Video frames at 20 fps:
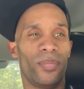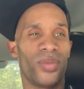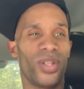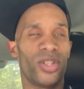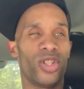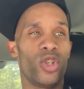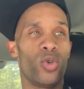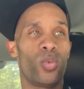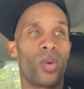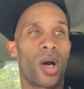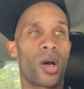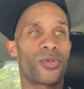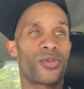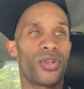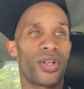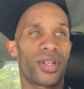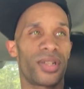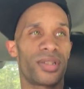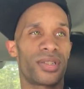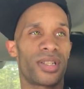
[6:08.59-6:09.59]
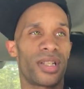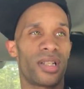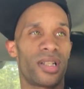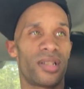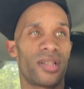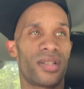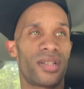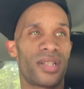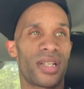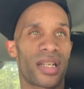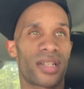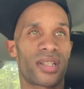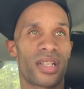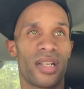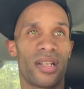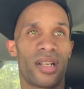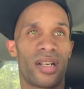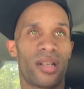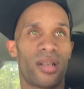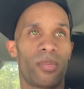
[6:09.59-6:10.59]
then you won't trigger cylinder 6
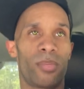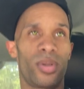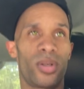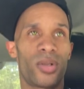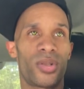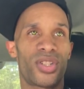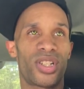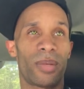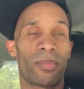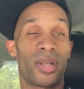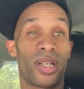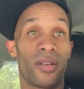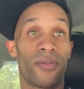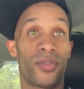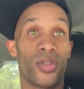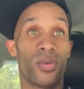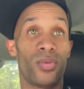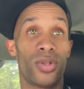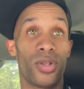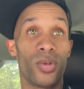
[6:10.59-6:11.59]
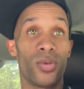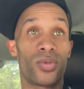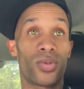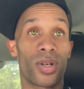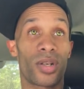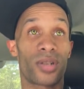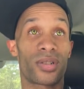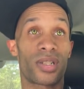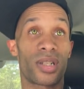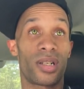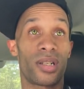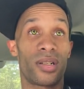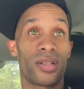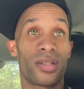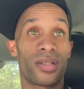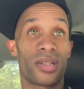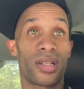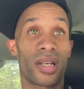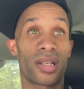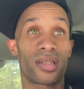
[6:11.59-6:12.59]
and then it's bullshit. But if you do trigger
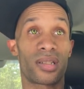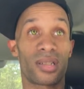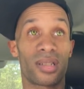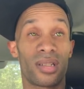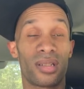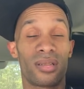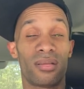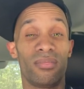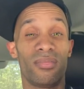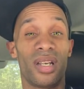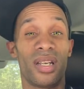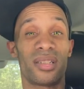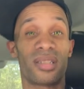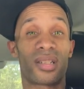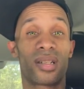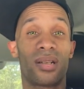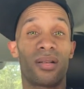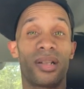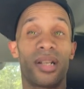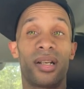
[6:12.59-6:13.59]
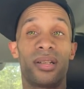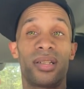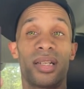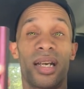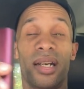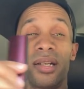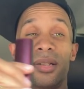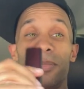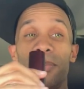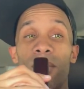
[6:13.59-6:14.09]
cylinder 6, it's a little irritating.